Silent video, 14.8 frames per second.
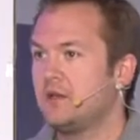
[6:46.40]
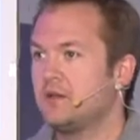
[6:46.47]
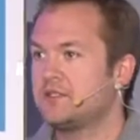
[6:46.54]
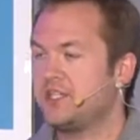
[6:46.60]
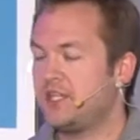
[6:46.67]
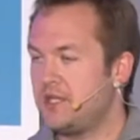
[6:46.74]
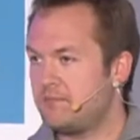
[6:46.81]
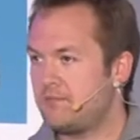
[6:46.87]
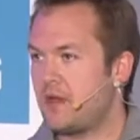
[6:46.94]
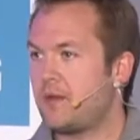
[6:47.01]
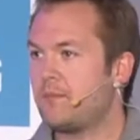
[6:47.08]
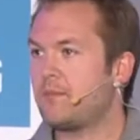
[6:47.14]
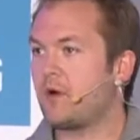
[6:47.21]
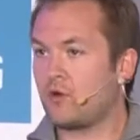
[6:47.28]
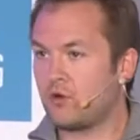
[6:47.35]
team
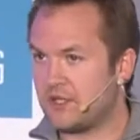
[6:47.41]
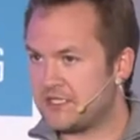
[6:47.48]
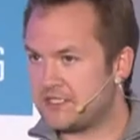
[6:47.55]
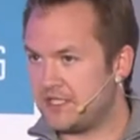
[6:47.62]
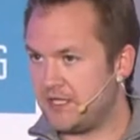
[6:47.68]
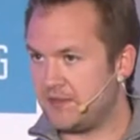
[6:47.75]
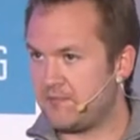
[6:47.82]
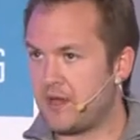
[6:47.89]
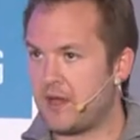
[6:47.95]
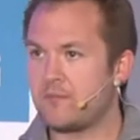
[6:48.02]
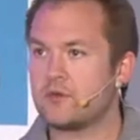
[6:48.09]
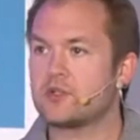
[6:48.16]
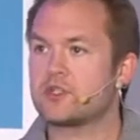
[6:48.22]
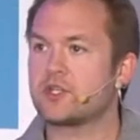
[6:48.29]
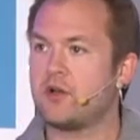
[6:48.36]
mem, early team
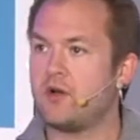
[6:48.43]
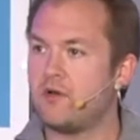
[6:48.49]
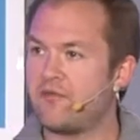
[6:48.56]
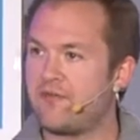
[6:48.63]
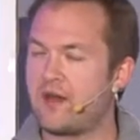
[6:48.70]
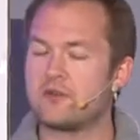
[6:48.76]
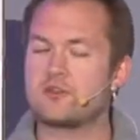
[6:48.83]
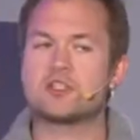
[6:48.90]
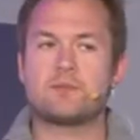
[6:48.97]
members, co-founders,